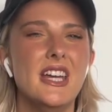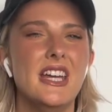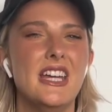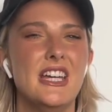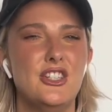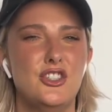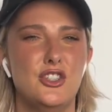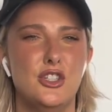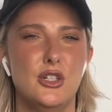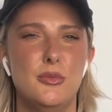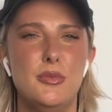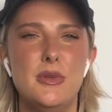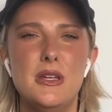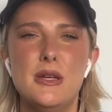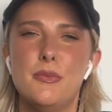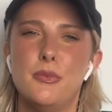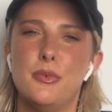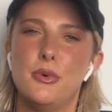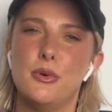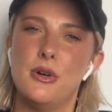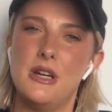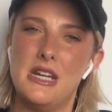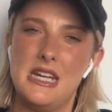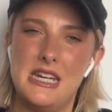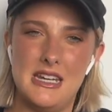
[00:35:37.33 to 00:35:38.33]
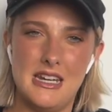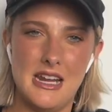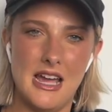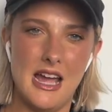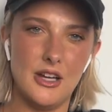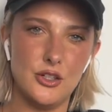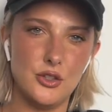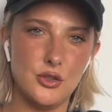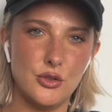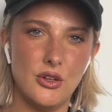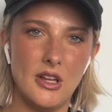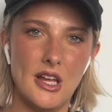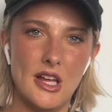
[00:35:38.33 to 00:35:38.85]
it should be a pretty
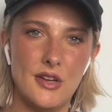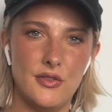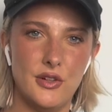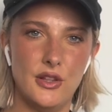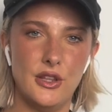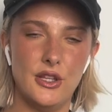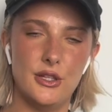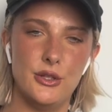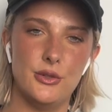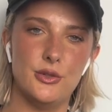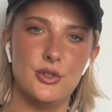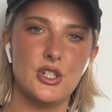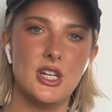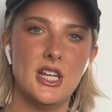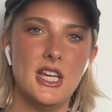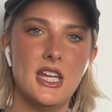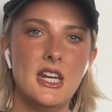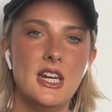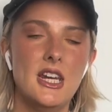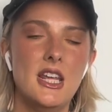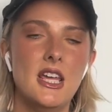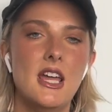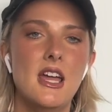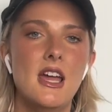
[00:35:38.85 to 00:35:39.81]
natural evolution.